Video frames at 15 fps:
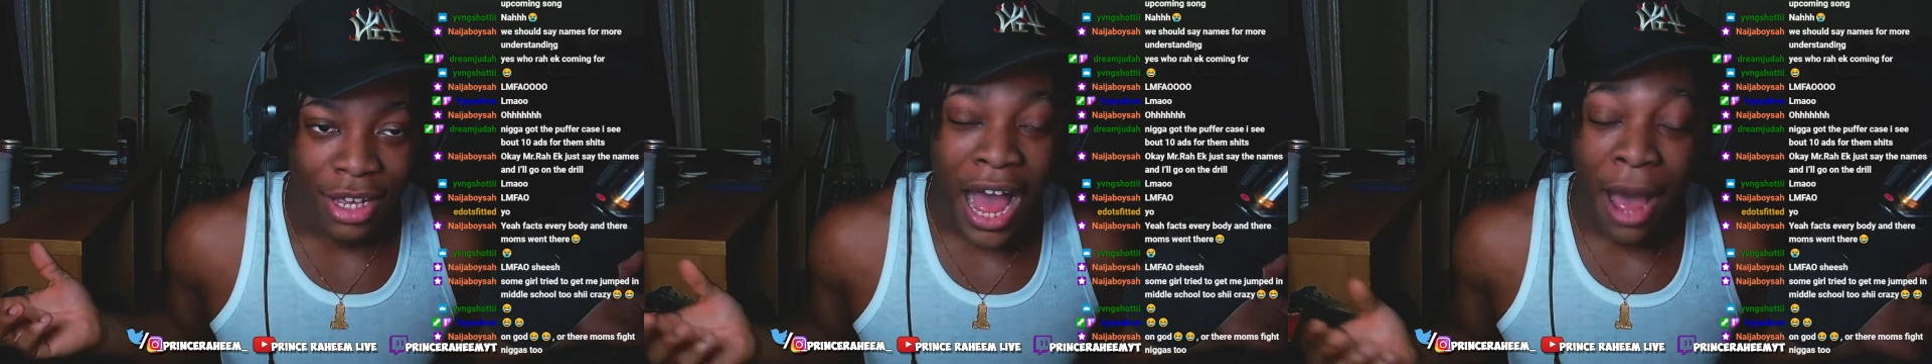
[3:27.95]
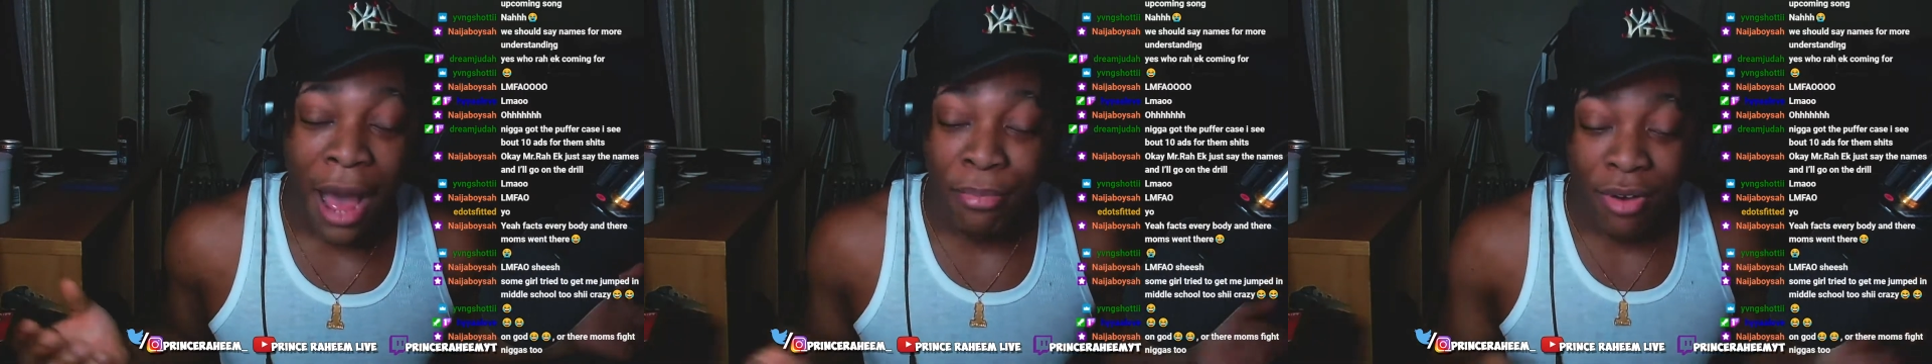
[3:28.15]

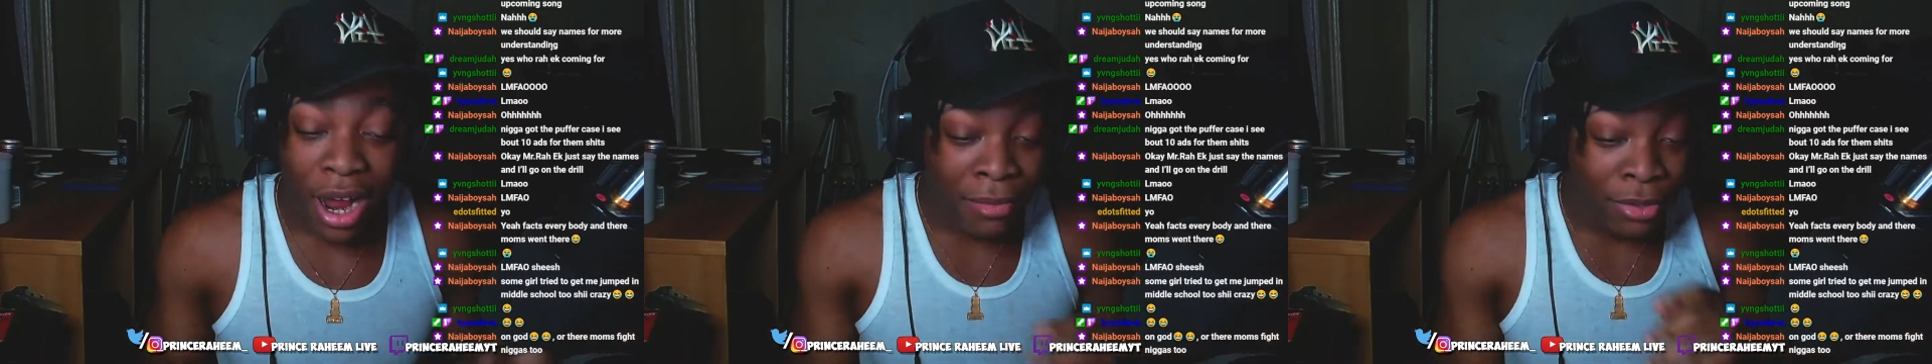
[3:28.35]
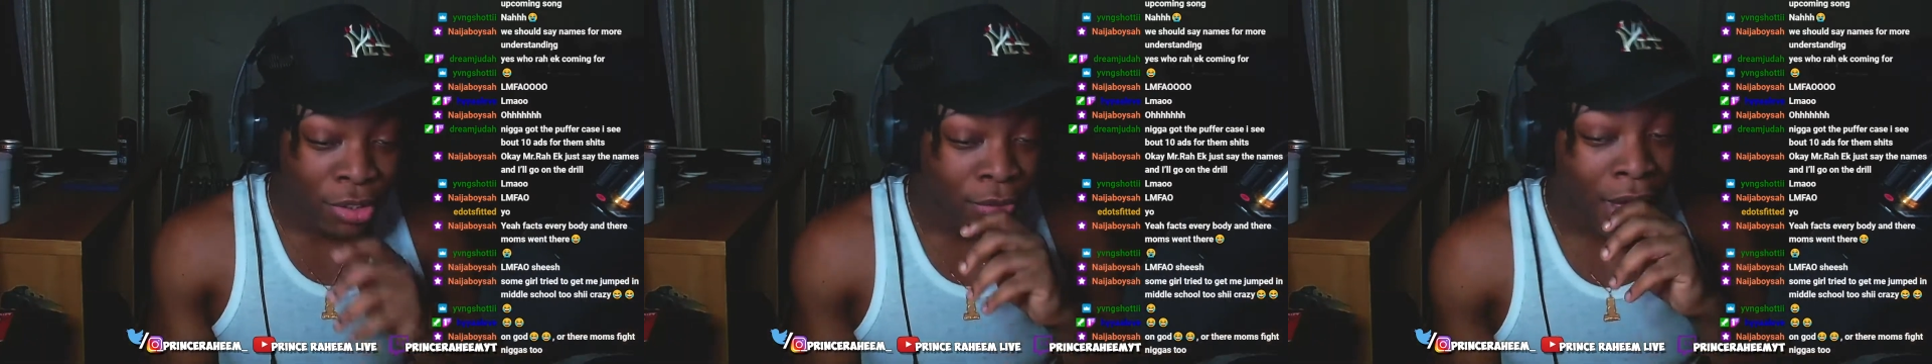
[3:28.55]
I
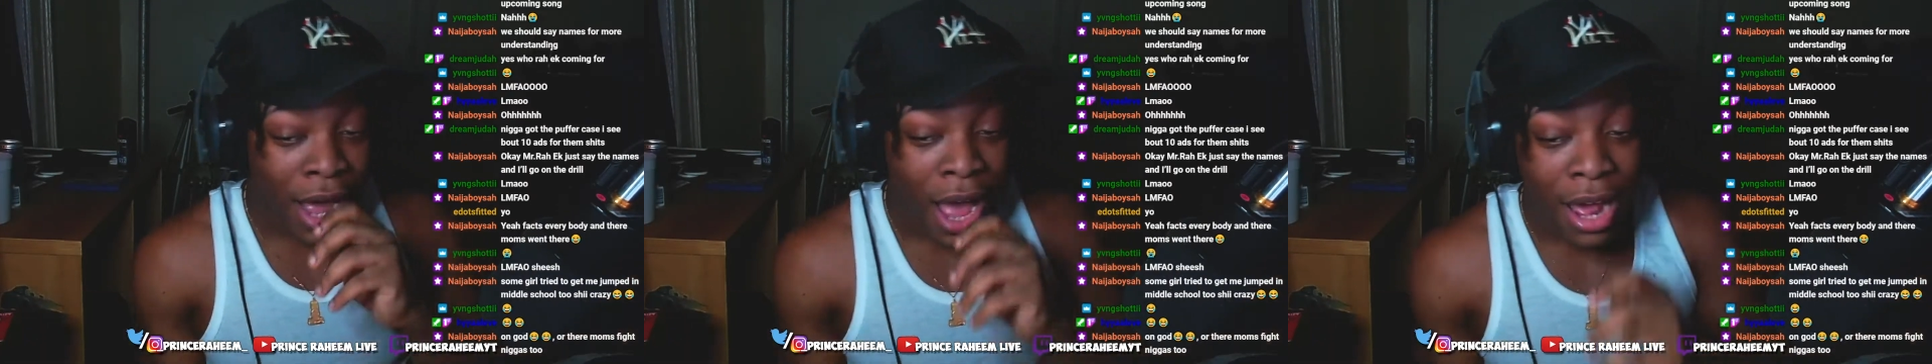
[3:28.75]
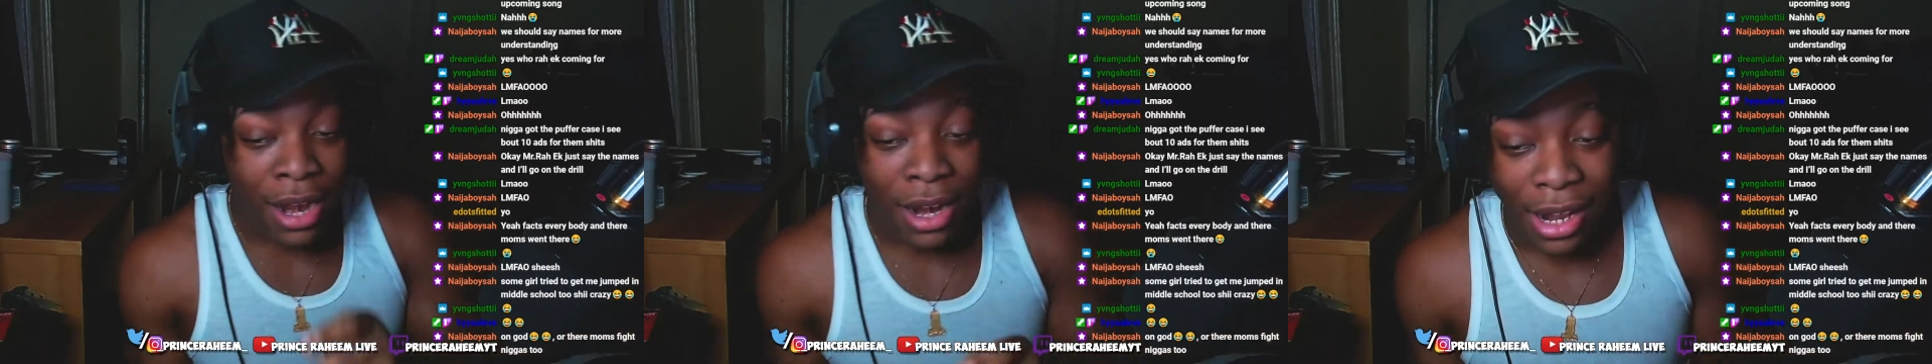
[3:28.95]
promise you, I
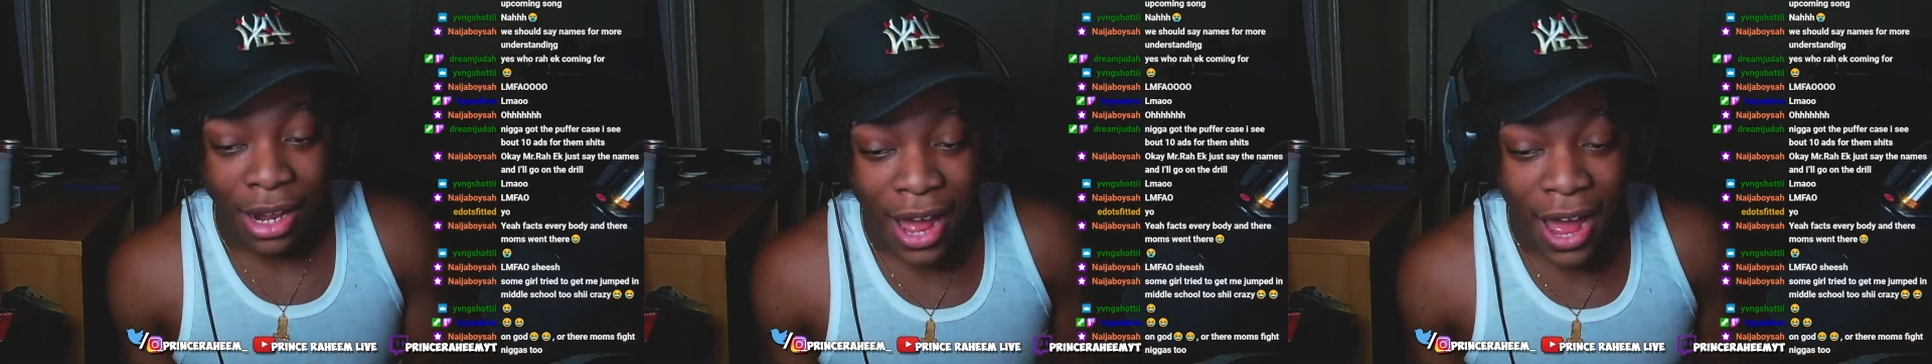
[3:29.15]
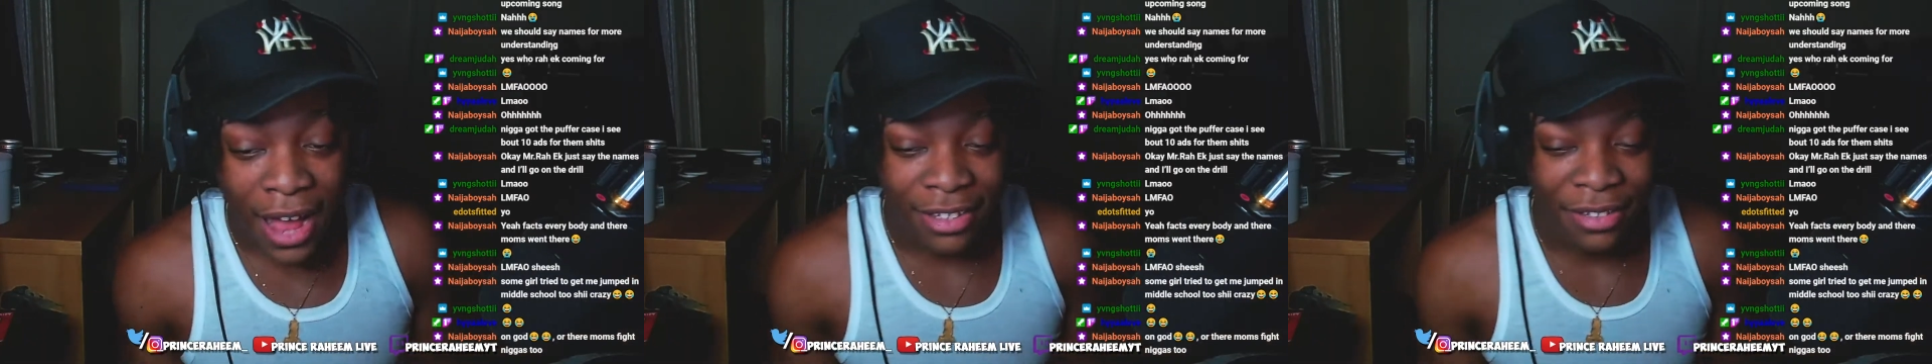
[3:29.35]
got out of
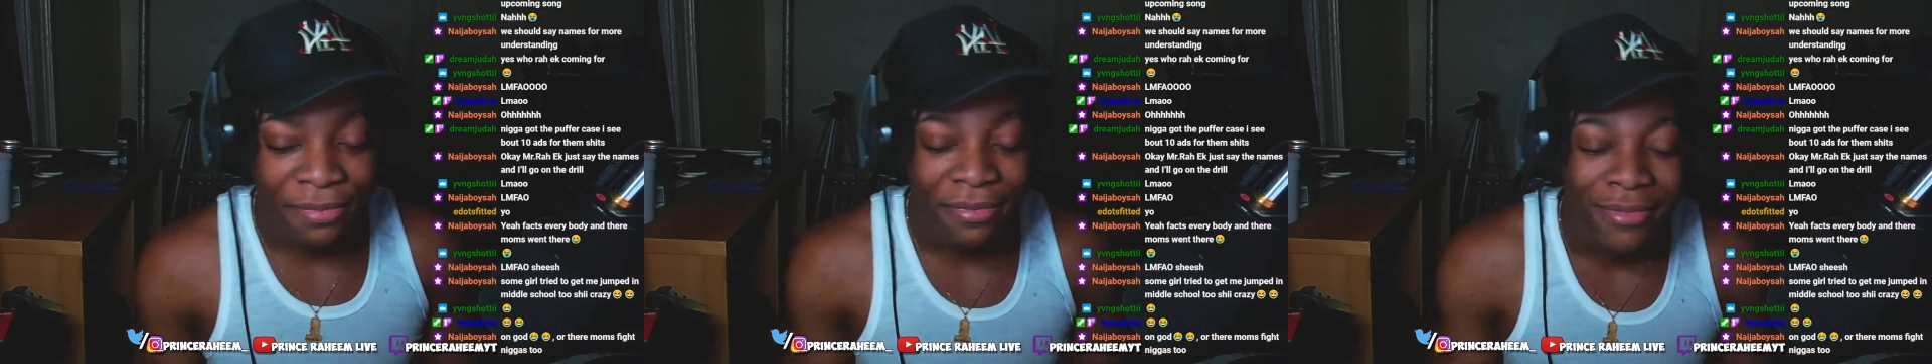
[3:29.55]
class.